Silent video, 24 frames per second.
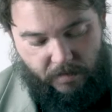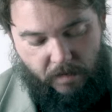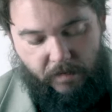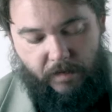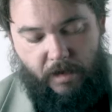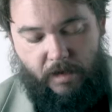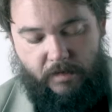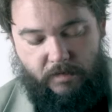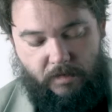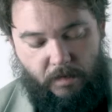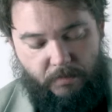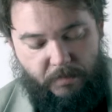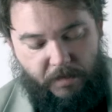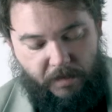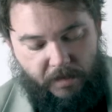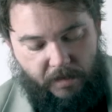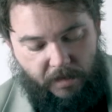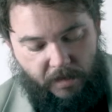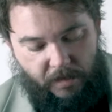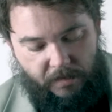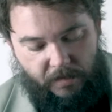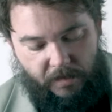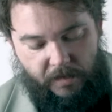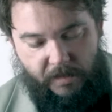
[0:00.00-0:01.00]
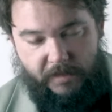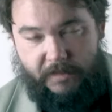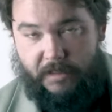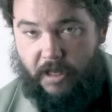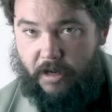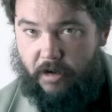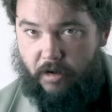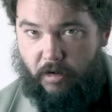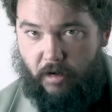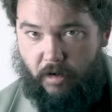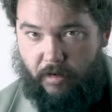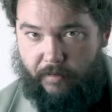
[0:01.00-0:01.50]
okay, so I'm looking at the
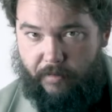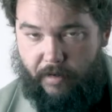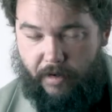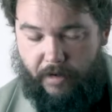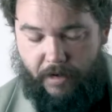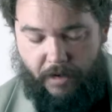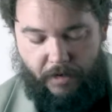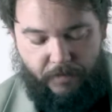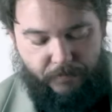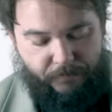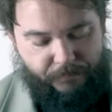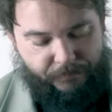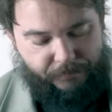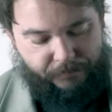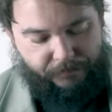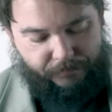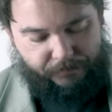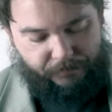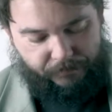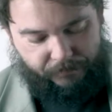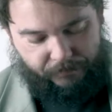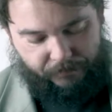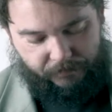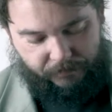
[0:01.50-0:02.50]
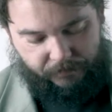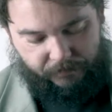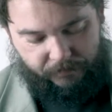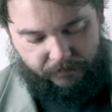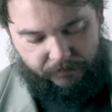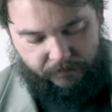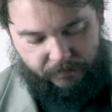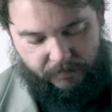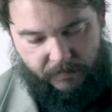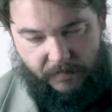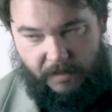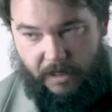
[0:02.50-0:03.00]
extended art right now.
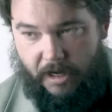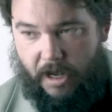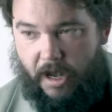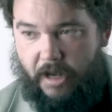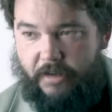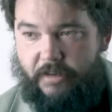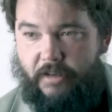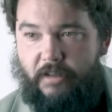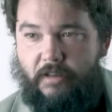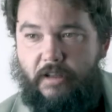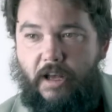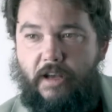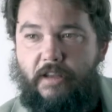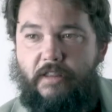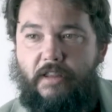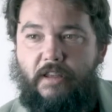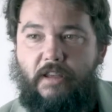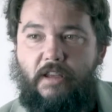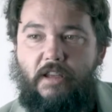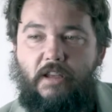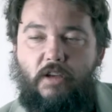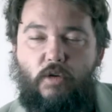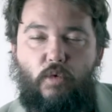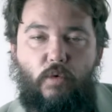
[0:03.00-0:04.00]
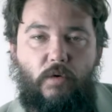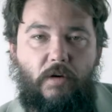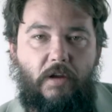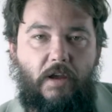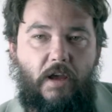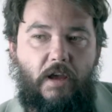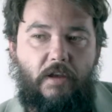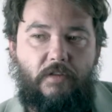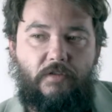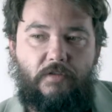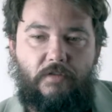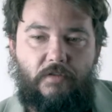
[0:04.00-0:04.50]
I actually like that he
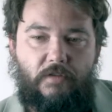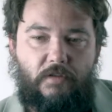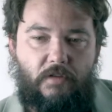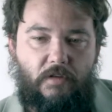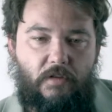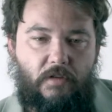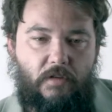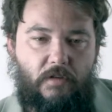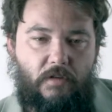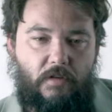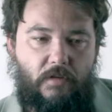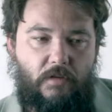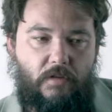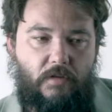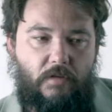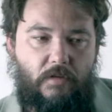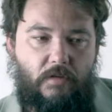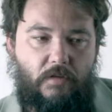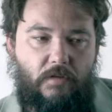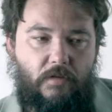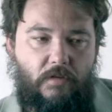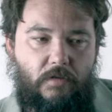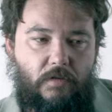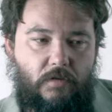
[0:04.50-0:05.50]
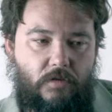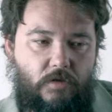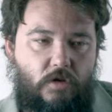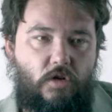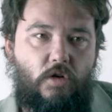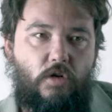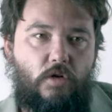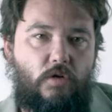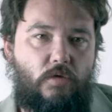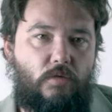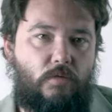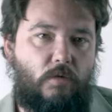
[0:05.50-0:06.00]
creates
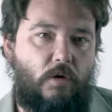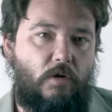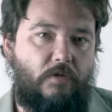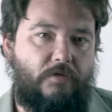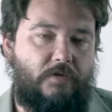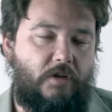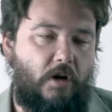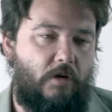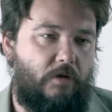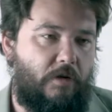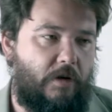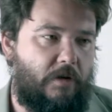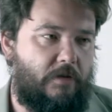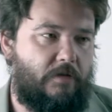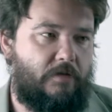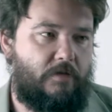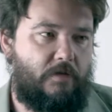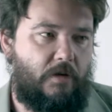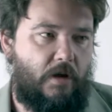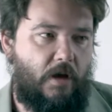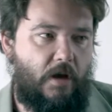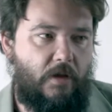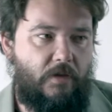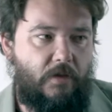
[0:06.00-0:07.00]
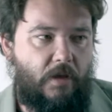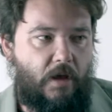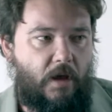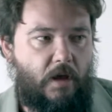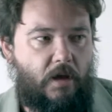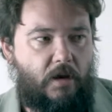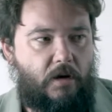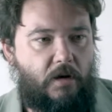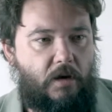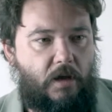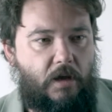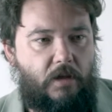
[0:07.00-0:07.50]
two wolf tokens, and
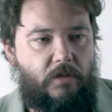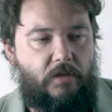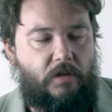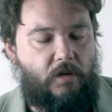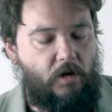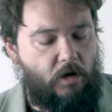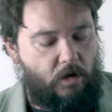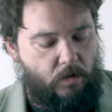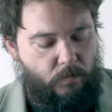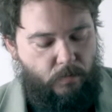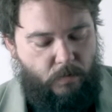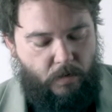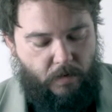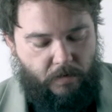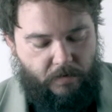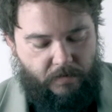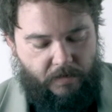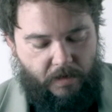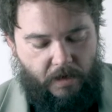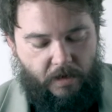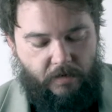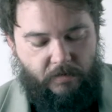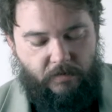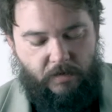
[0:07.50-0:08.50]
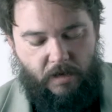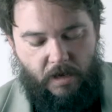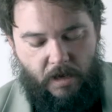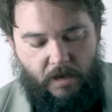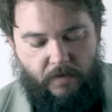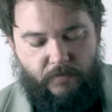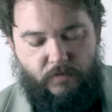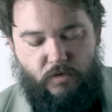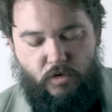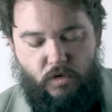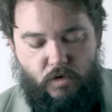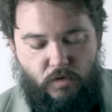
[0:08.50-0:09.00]
then in the artwork, they actually
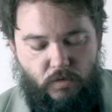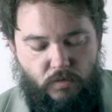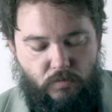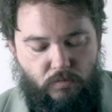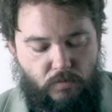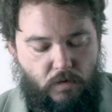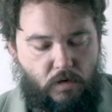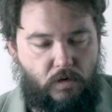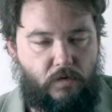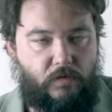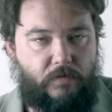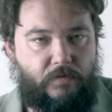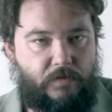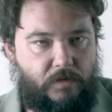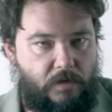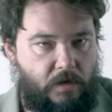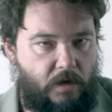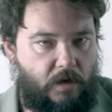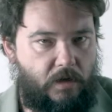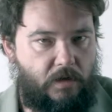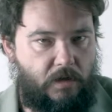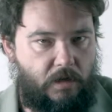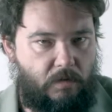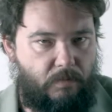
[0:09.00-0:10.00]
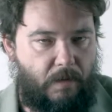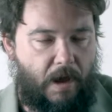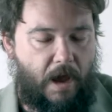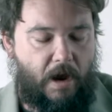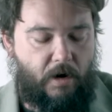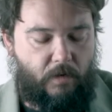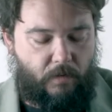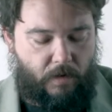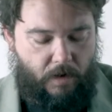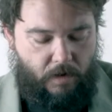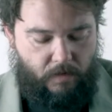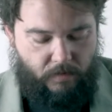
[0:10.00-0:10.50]
have two wolves in the
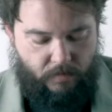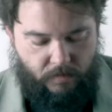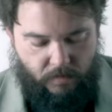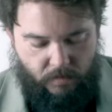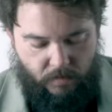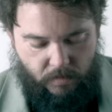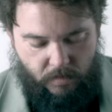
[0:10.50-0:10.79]
background.